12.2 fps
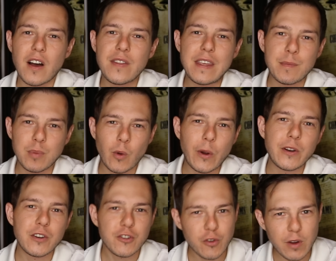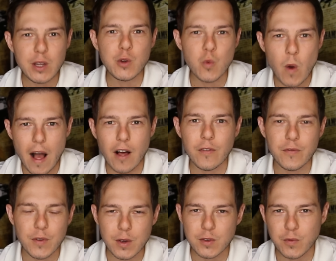on the employer to treat you well
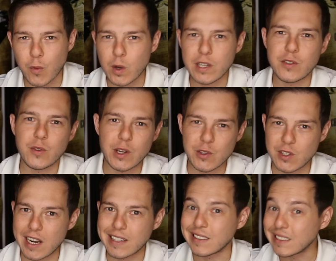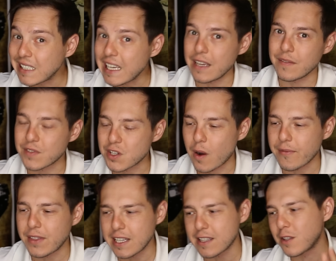for those 42 years not to leave. So I
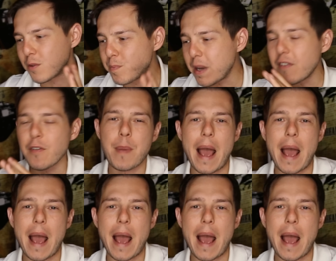think it's a bit of a